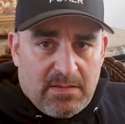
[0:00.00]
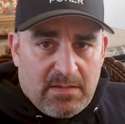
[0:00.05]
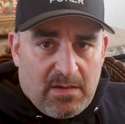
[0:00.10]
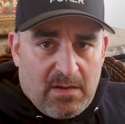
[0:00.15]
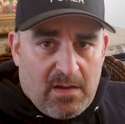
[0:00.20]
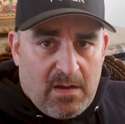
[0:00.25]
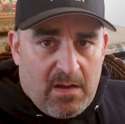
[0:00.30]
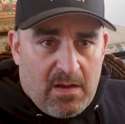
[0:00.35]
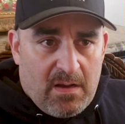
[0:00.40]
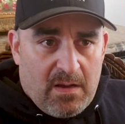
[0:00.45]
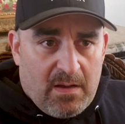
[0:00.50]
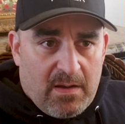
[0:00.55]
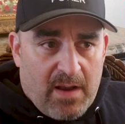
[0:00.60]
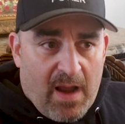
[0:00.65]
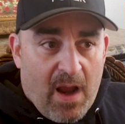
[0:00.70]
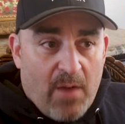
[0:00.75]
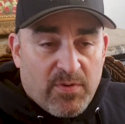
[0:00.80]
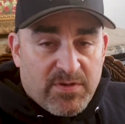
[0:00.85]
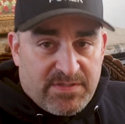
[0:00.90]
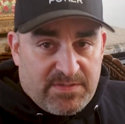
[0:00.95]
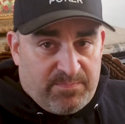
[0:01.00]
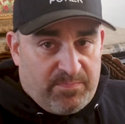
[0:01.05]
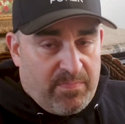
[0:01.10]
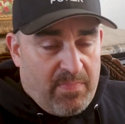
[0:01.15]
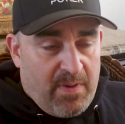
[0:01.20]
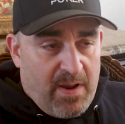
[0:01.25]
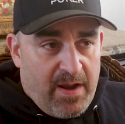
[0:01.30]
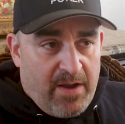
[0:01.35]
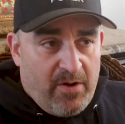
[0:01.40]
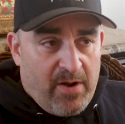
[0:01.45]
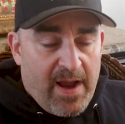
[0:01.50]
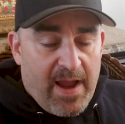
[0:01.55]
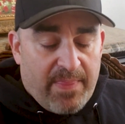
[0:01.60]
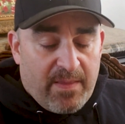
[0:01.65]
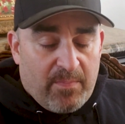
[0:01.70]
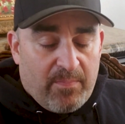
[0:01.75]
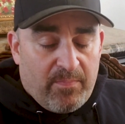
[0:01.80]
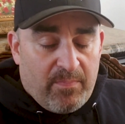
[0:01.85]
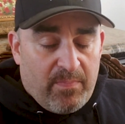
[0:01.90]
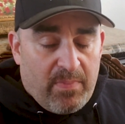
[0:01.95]
I was, I
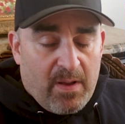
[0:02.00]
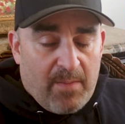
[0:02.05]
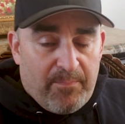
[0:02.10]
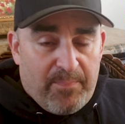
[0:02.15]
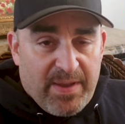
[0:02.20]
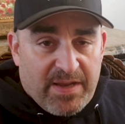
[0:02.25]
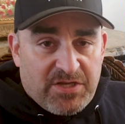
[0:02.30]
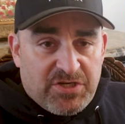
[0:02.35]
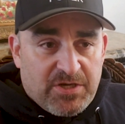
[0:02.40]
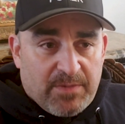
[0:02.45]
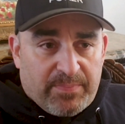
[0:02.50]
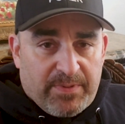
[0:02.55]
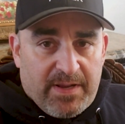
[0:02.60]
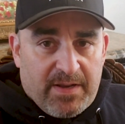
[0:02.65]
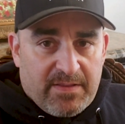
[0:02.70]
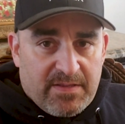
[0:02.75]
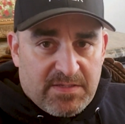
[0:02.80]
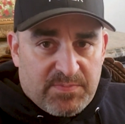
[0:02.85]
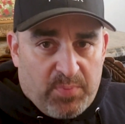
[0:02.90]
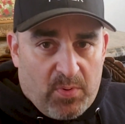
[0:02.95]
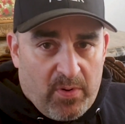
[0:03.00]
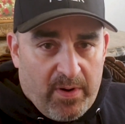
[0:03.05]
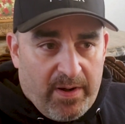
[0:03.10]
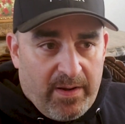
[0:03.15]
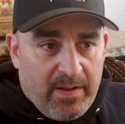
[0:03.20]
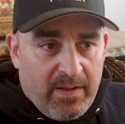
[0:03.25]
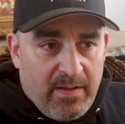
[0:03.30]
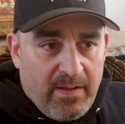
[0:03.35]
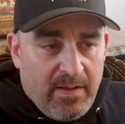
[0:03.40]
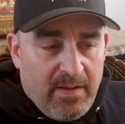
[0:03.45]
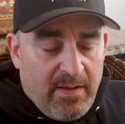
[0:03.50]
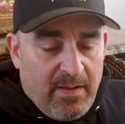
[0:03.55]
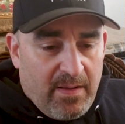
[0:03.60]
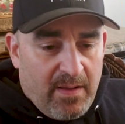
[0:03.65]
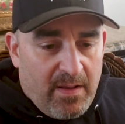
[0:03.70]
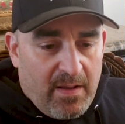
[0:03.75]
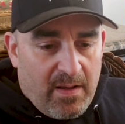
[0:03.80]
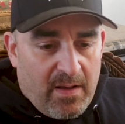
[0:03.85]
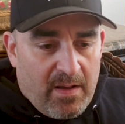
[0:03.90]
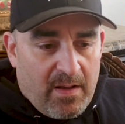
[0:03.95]
had a big chip lead at this point.
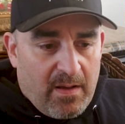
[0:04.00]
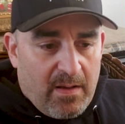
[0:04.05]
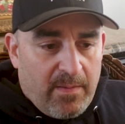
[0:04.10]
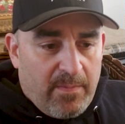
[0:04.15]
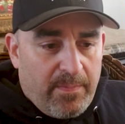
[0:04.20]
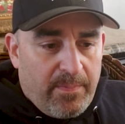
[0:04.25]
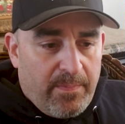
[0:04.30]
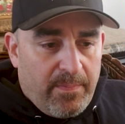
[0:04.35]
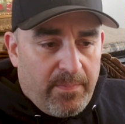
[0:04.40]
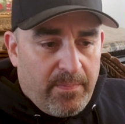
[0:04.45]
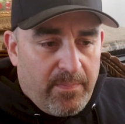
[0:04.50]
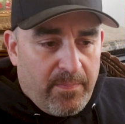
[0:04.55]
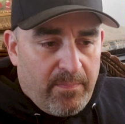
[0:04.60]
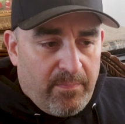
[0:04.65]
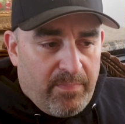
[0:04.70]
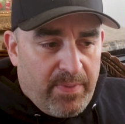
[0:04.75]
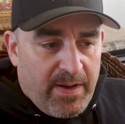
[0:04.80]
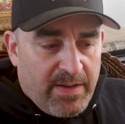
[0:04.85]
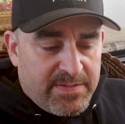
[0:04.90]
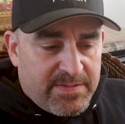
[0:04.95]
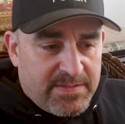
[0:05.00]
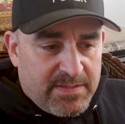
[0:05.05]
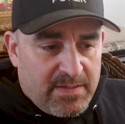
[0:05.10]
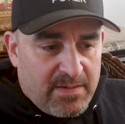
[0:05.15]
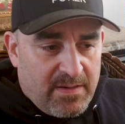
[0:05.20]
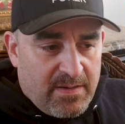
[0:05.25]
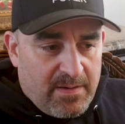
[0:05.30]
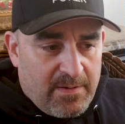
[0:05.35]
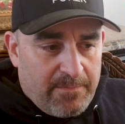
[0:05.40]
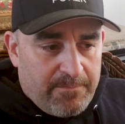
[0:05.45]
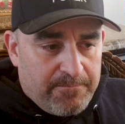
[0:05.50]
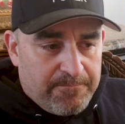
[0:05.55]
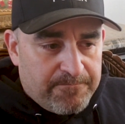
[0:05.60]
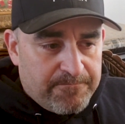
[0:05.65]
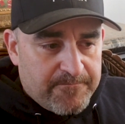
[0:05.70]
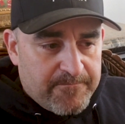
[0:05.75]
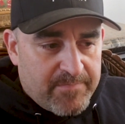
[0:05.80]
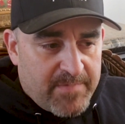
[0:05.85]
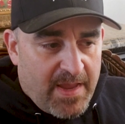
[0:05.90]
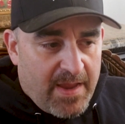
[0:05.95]
But
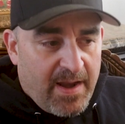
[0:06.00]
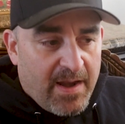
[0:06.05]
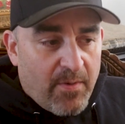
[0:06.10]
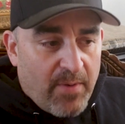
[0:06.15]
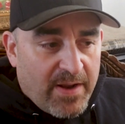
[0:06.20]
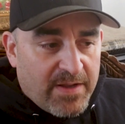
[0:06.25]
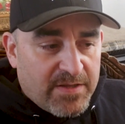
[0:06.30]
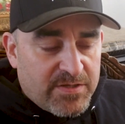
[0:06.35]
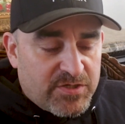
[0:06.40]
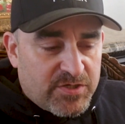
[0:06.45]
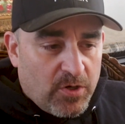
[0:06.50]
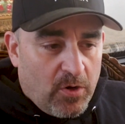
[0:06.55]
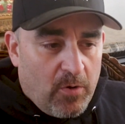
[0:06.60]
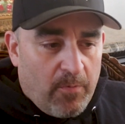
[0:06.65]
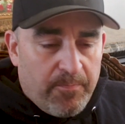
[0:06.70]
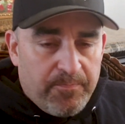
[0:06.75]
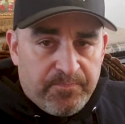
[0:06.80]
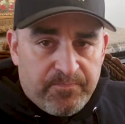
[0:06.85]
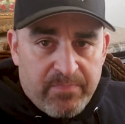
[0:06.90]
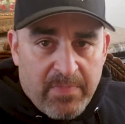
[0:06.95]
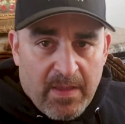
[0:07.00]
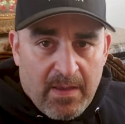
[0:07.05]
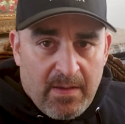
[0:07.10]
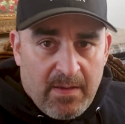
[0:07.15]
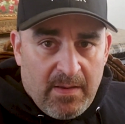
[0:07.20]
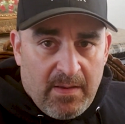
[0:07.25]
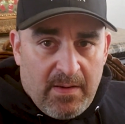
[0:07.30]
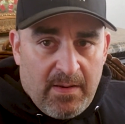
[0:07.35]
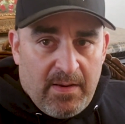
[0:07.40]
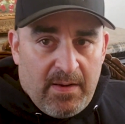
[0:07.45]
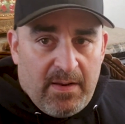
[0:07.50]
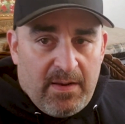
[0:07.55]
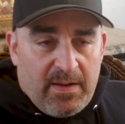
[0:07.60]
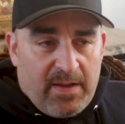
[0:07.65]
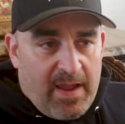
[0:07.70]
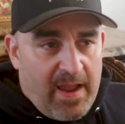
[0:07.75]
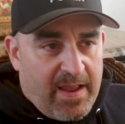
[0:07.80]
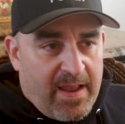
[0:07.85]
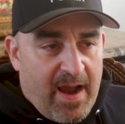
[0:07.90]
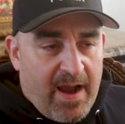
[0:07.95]
anyway, so
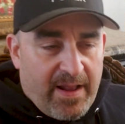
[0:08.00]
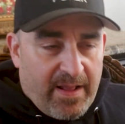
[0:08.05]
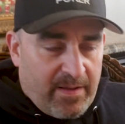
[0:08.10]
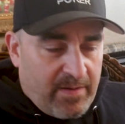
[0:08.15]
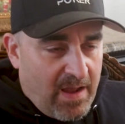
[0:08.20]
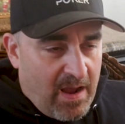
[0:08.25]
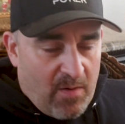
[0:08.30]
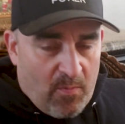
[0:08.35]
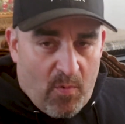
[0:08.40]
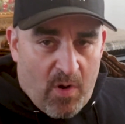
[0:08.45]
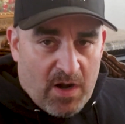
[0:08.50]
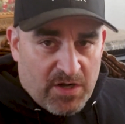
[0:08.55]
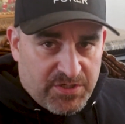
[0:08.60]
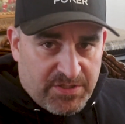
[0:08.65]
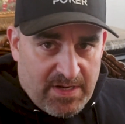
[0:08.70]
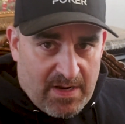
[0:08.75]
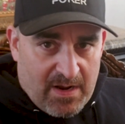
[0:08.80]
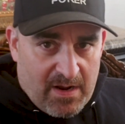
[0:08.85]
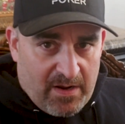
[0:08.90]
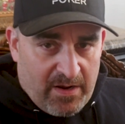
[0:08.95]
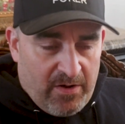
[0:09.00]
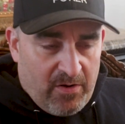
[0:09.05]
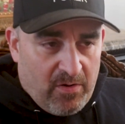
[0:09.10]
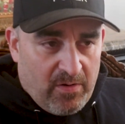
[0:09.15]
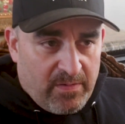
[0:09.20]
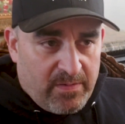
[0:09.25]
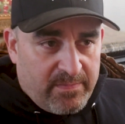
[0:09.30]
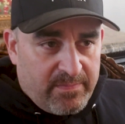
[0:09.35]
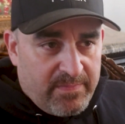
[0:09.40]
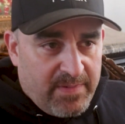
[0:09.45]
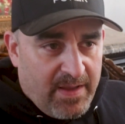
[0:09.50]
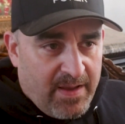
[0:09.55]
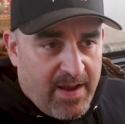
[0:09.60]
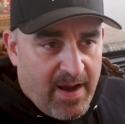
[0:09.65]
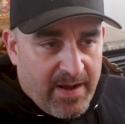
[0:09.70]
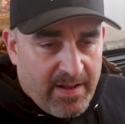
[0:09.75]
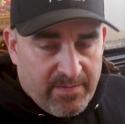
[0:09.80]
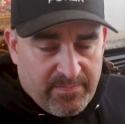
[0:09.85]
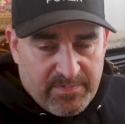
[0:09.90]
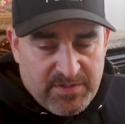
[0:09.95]
it kind of got washed out. It
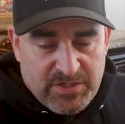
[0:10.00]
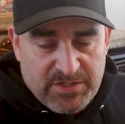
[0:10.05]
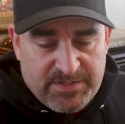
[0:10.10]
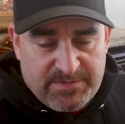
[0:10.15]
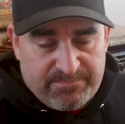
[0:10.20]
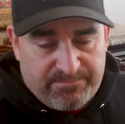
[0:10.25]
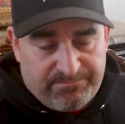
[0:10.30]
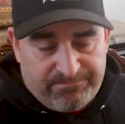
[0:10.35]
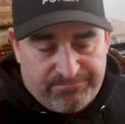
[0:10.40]
kind of just